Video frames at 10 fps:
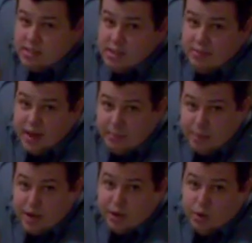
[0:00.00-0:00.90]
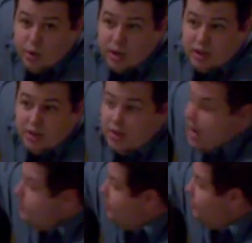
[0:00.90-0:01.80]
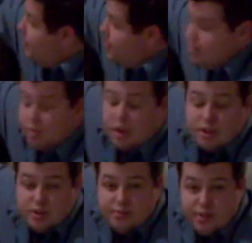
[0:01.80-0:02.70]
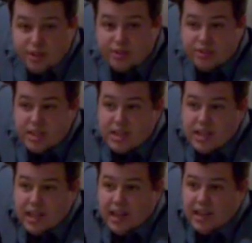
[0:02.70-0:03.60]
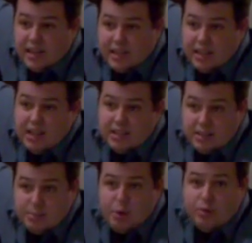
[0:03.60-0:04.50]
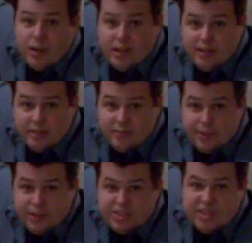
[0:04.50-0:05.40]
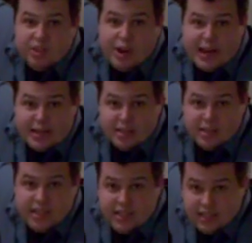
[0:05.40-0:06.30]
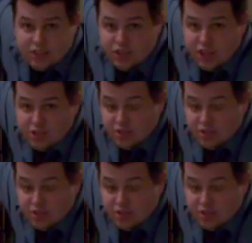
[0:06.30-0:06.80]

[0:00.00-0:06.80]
evaporator coil at the top of the furnace or under the furnace, and it can end up overheating your furnace and cracking the heat exchanger.